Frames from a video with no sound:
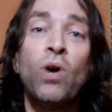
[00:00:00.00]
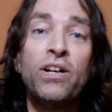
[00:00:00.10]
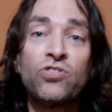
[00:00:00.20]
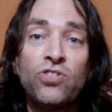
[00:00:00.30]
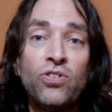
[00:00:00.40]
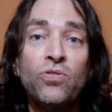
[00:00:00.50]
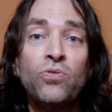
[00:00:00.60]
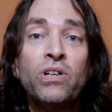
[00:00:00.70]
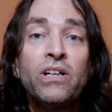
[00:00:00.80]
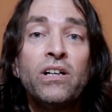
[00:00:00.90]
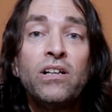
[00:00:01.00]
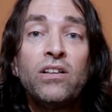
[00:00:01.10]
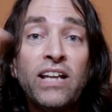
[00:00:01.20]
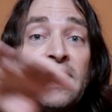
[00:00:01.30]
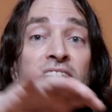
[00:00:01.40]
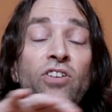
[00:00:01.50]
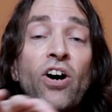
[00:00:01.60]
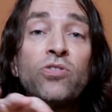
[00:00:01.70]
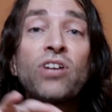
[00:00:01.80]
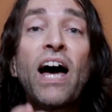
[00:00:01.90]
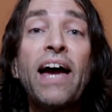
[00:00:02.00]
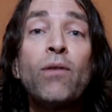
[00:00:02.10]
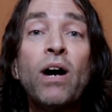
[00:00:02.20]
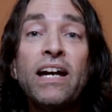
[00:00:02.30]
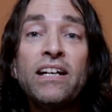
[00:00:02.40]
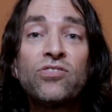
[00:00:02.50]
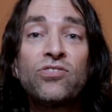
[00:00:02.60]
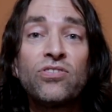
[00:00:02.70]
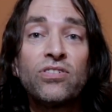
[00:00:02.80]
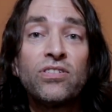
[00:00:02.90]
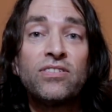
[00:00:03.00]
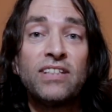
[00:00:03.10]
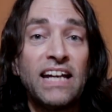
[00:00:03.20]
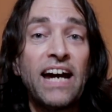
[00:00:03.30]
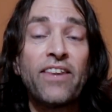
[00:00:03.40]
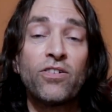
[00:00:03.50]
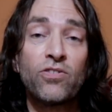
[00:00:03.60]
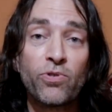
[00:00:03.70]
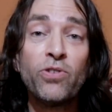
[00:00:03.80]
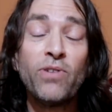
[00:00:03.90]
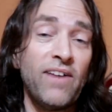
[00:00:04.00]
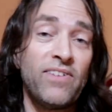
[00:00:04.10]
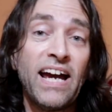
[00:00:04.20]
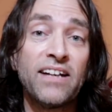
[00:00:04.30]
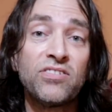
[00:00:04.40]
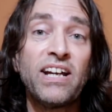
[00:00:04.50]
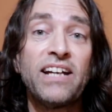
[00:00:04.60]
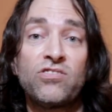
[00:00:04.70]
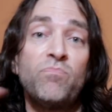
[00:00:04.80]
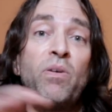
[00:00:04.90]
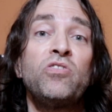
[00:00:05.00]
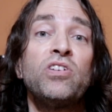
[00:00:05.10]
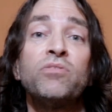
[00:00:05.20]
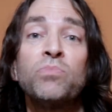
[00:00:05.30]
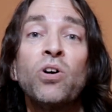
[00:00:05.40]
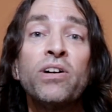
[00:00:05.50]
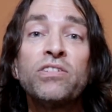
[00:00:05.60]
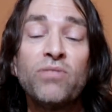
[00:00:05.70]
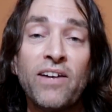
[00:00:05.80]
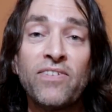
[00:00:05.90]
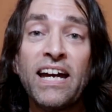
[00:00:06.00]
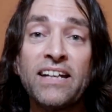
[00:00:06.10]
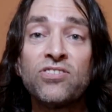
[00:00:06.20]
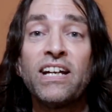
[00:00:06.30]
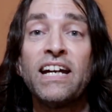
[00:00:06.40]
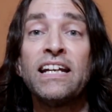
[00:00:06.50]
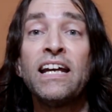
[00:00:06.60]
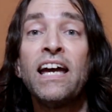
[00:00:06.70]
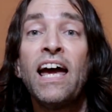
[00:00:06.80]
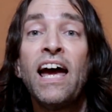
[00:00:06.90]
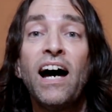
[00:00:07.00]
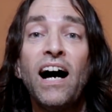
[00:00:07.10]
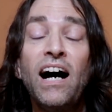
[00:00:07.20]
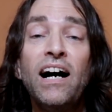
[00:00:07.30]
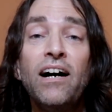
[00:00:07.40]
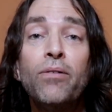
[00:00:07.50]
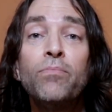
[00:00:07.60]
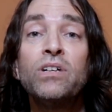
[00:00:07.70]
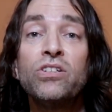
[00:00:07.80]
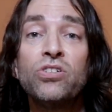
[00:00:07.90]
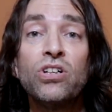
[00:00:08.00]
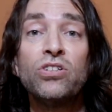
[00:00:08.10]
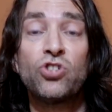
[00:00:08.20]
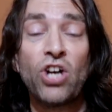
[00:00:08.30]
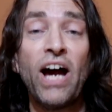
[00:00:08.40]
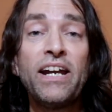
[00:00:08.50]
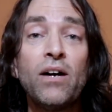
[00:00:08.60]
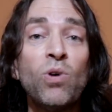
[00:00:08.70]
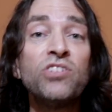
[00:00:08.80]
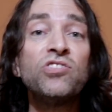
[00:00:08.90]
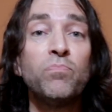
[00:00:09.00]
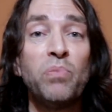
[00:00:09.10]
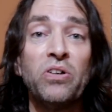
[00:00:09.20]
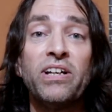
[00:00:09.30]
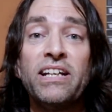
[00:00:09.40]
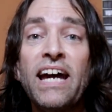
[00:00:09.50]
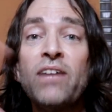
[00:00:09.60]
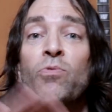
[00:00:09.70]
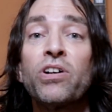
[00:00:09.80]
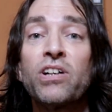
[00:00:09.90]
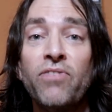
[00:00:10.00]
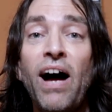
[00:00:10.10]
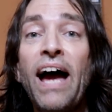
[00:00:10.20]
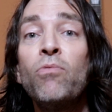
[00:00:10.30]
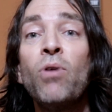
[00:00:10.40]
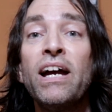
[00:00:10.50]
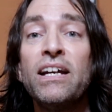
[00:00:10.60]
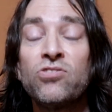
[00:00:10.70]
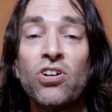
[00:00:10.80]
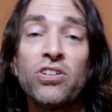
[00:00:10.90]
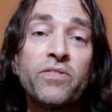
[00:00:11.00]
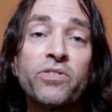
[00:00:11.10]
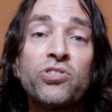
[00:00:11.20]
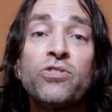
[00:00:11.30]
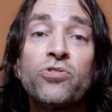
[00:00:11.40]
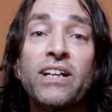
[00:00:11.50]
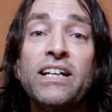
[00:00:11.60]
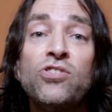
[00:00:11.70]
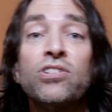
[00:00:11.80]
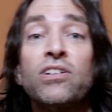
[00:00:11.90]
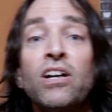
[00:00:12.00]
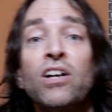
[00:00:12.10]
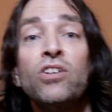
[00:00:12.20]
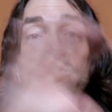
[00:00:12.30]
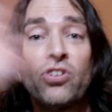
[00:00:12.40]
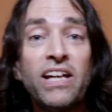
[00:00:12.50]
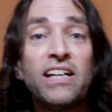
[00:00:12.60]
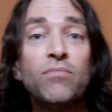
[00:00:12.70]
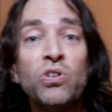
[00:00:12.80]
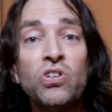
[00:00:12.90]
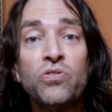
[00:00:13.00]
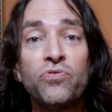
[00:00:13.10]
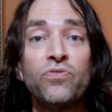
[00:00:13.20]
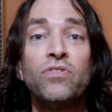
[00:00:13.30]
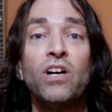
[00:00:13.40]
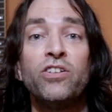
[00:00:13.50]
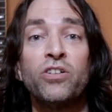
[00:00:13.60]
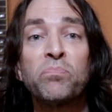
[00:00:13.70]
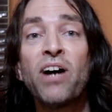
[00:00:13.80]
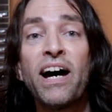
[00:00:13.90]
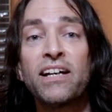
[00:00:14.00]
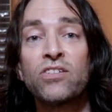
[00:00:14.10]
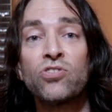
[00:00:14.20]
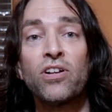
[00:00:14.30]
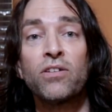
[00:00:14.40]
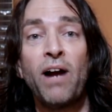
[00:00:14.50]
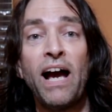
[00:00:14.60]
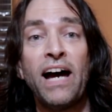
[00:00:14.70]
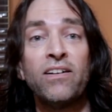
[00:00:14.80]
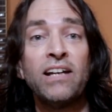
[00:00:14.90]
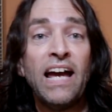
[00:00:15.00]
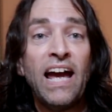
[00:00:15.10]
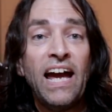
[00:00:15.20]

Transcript: wants to link those highways together through Afghanistan. So both of them going to Afghanistan. China wants to build a network of highways all over Central Asia so they can move their products all around